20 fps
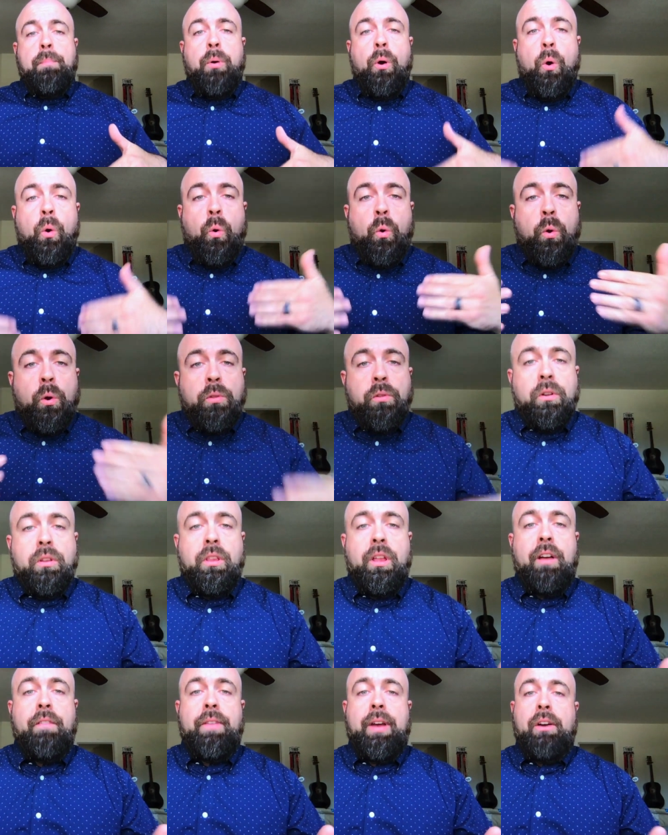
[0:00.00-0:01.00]
pour their
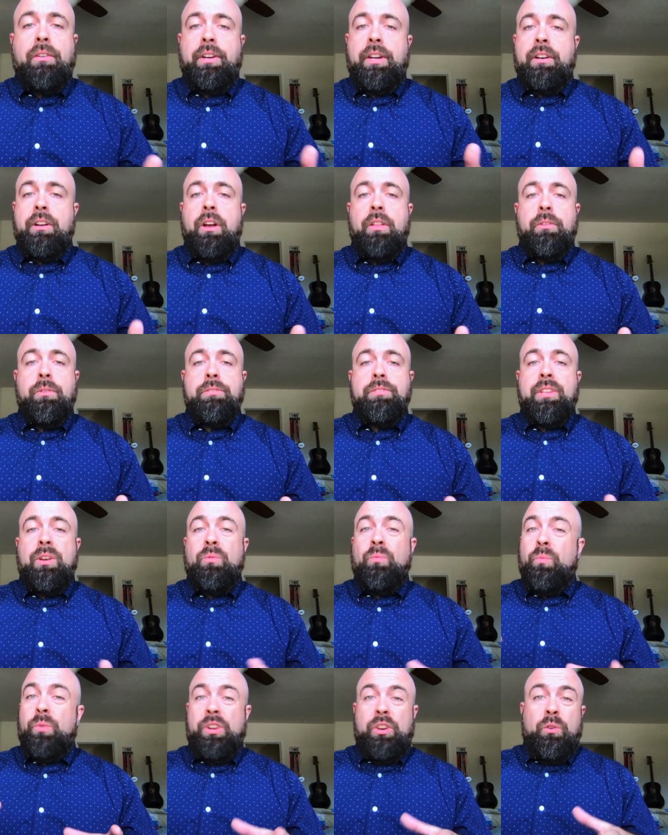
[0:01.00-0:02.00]
love out in others that
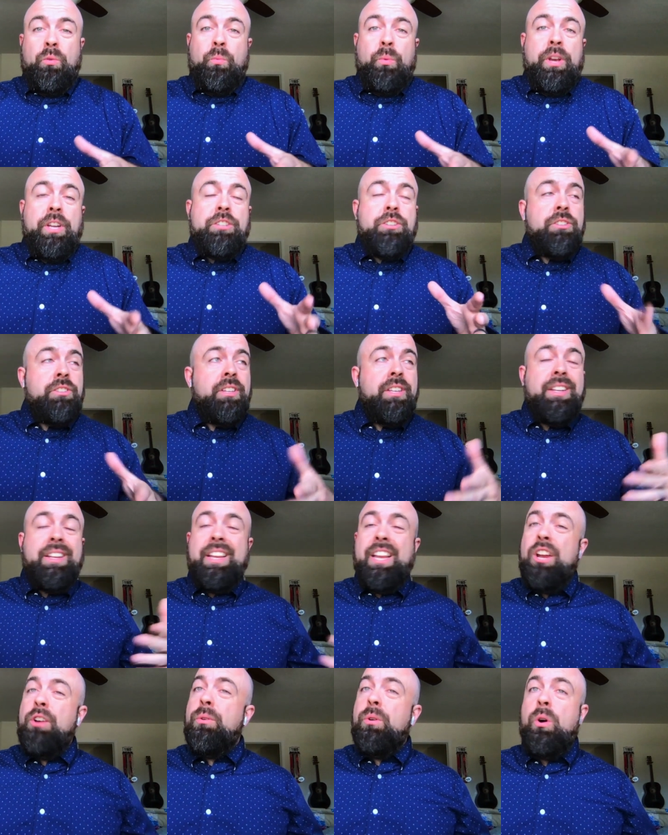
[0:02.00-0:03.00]
we just didn't
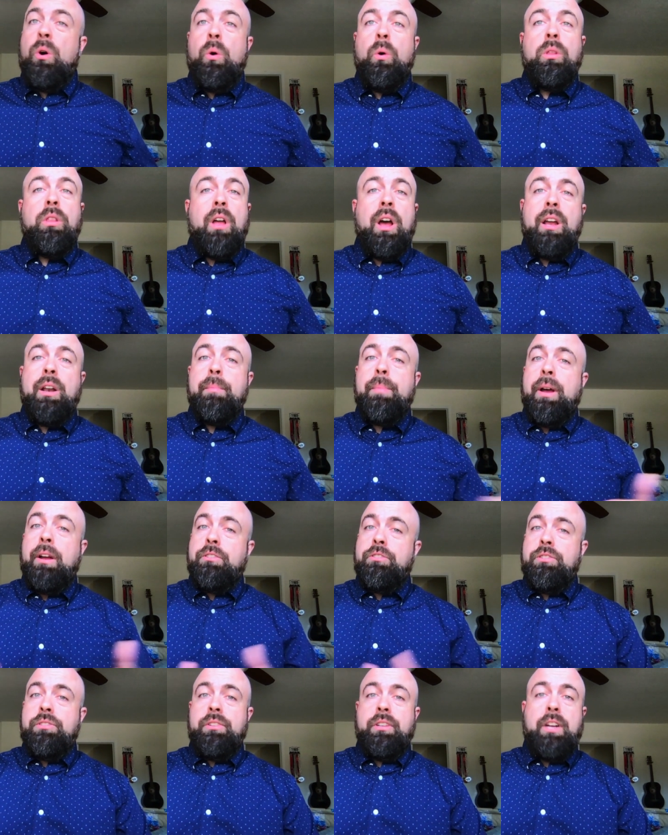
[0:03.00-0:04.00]
hear a whole lot about
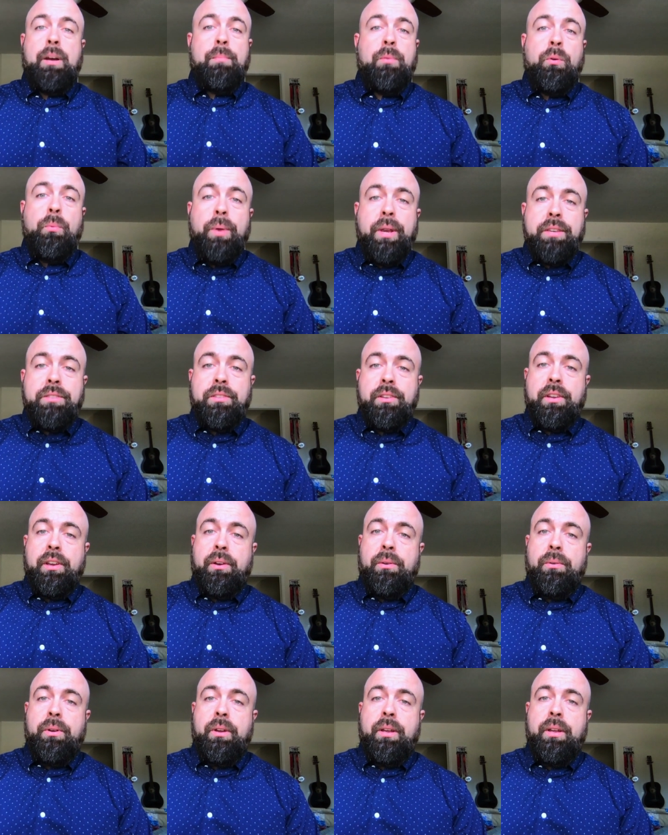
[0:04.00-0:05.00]
just a couple of weeks ago.
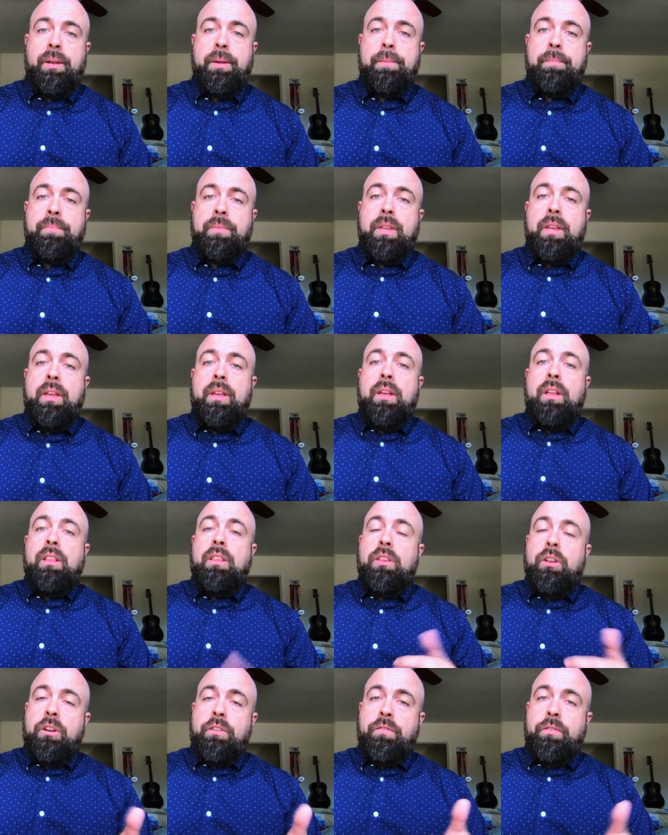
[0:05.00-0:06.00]

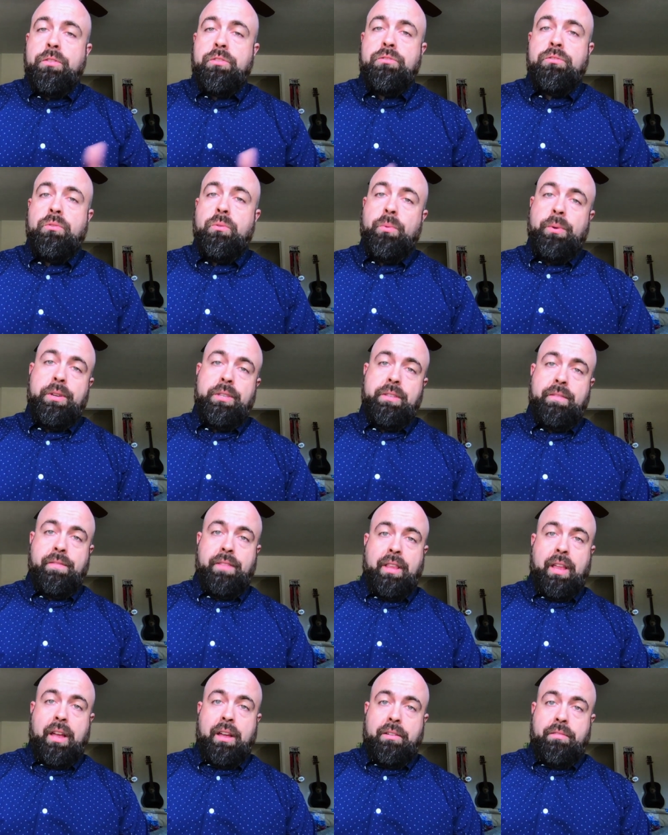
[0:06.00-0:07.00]
Look for stories of
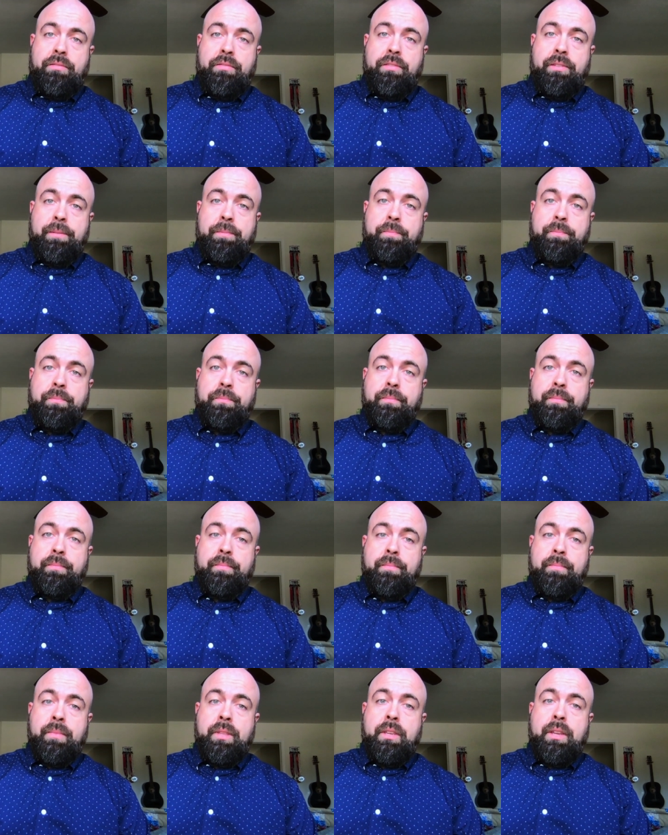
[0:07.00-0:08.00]
love.
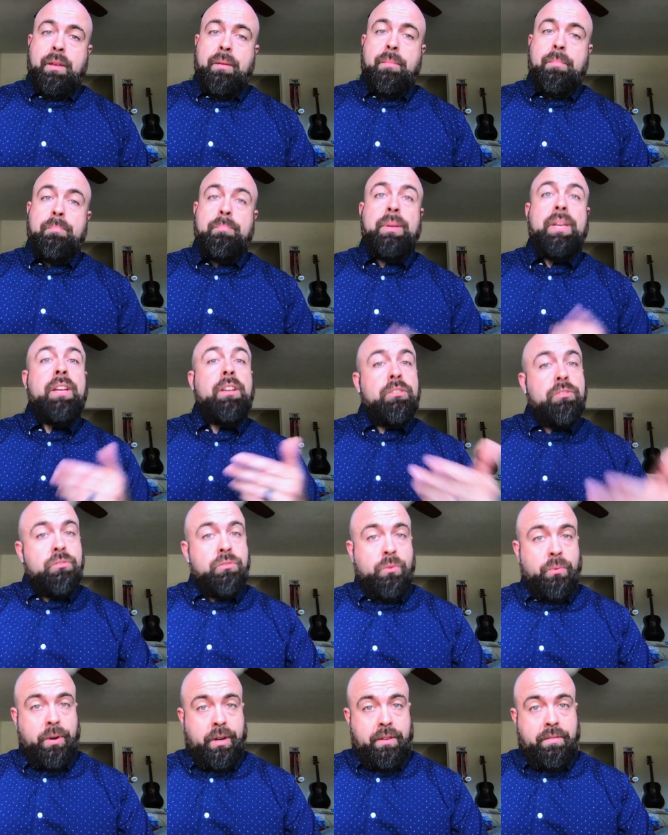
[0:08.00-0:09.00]
Be a
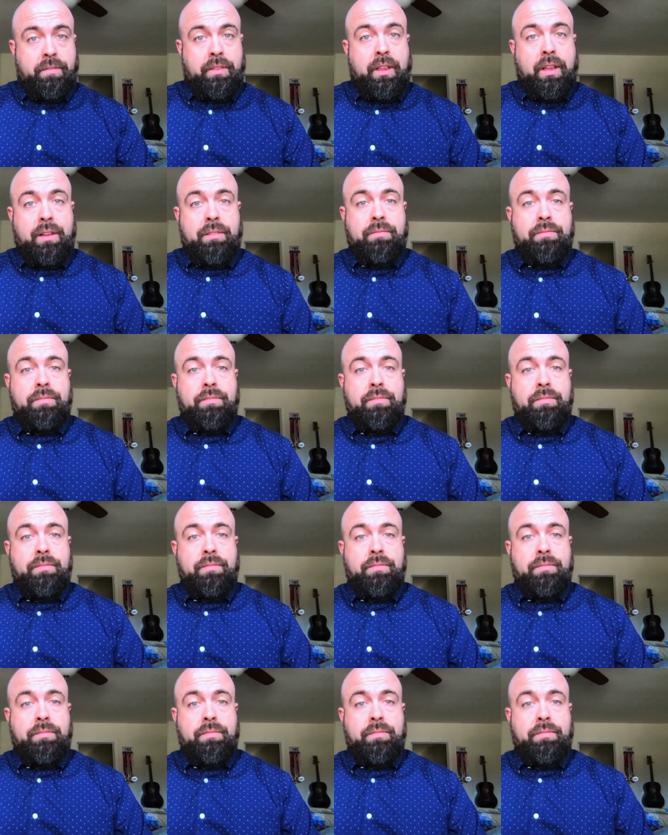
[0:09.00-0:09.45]
story of love